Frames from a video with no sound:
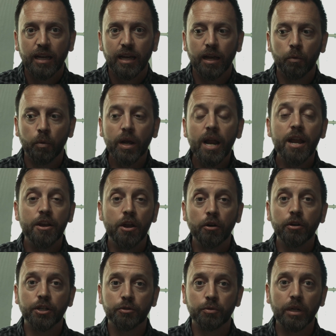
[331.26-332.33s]
And what I
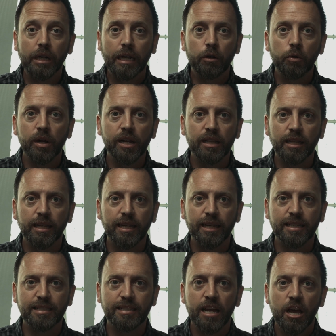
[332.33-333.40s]
noticed really quickly
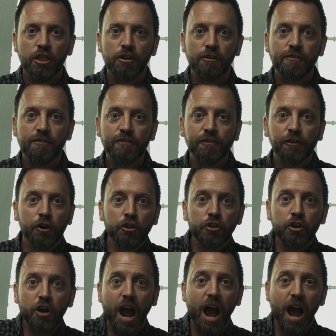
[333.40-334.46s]
is the
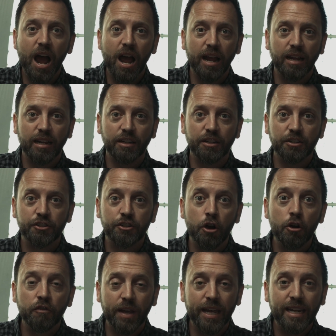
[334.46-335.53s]
further I
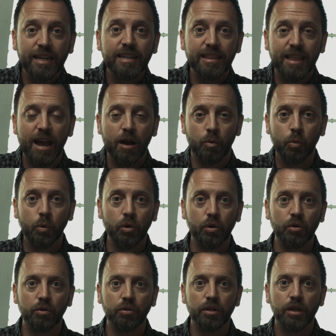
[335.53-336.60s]
dove into that
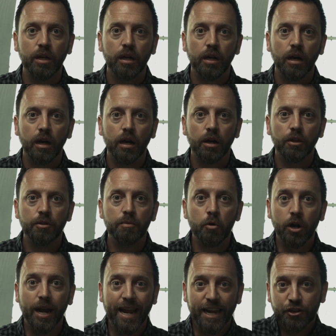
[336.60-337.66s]
world, the
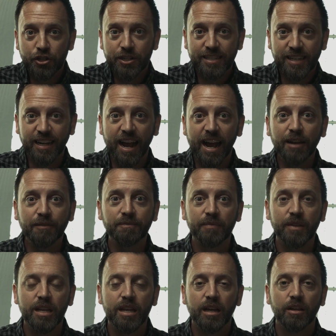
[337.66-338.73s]
more anxious I got,
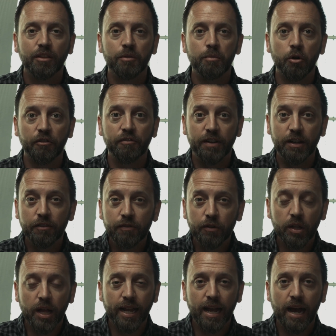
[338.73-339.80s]
the more
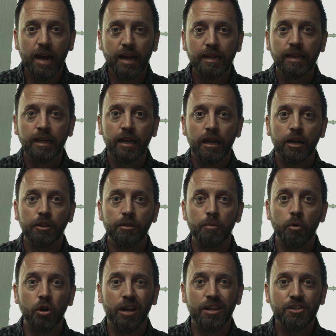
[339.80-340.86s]
fearful I got, the
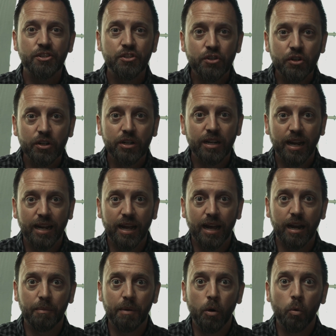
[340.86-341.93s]
more uncertain I
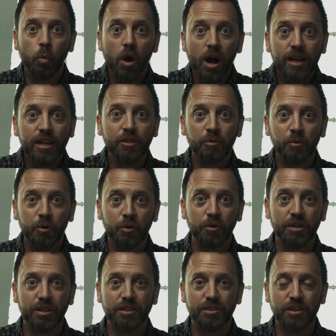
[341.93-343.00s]
got about what in the
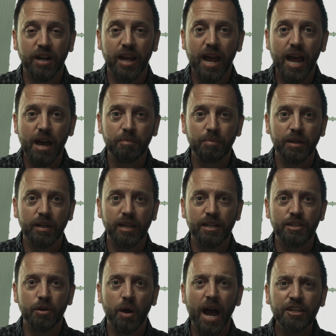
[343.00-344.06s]
world is gonna happen. And
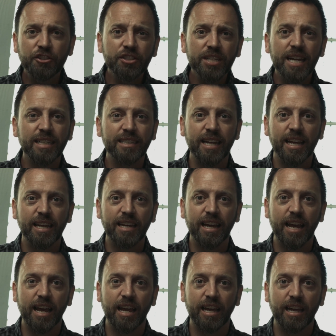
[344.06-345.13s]
so I just had to take
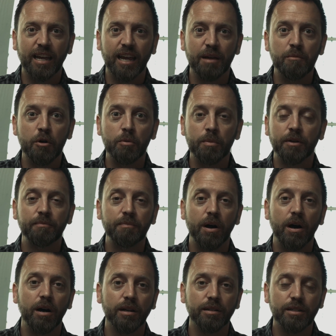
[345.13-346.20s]
a moment of
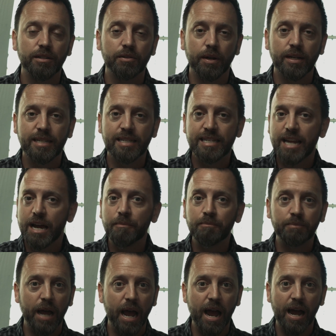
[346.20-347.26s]
pause. And so I stepped
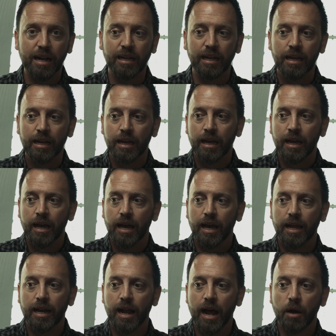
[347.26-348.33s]
back
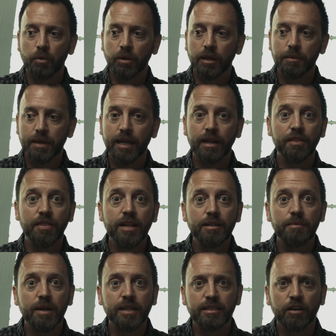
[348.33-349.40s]
and I really began to think to
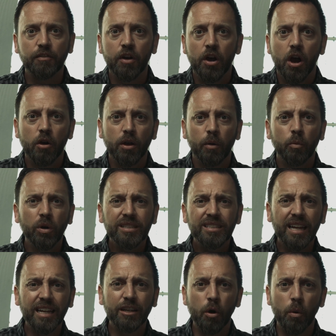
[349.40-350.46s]
myself, okay, what's
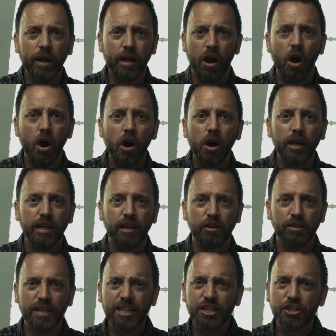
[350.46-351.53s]
like going on here?
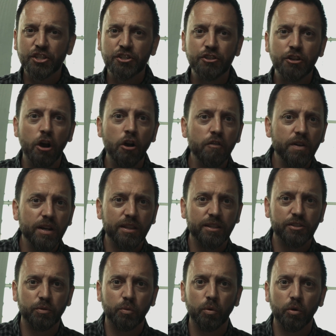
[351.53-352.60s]
As I just dove into
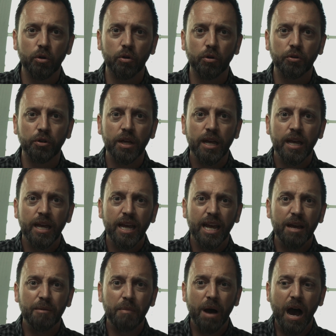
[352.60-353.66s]
this world,
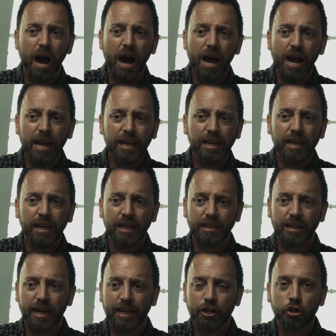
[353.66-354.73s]
am I
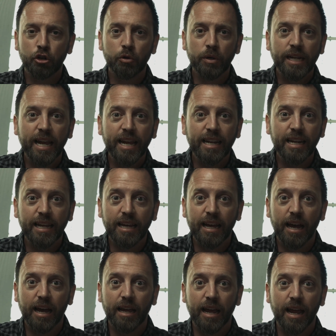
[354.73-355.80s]
like creating
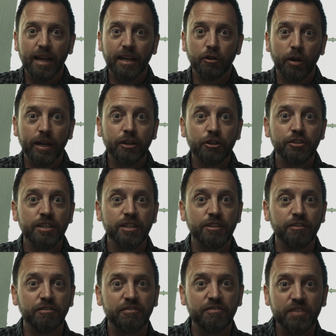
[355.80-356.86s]
a greater sense
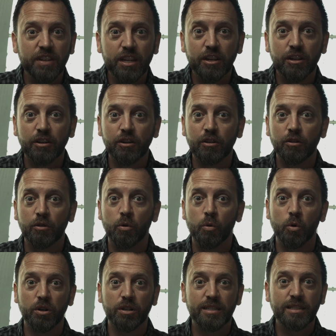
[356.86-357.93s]
of fear
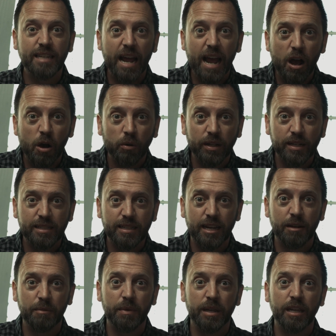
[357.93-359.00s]
or doubt
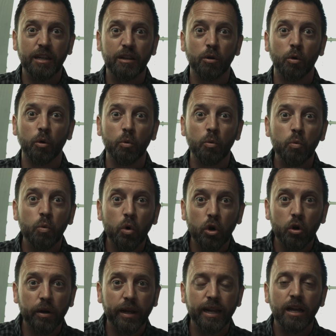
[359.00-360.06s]
inside of me or
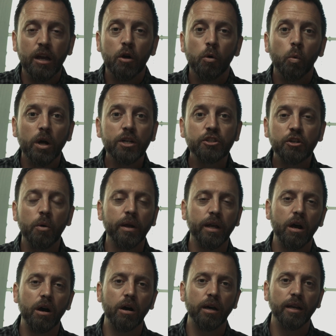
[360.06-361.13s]
worry? What's going
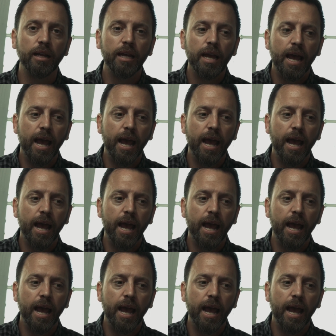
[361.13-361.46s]
on?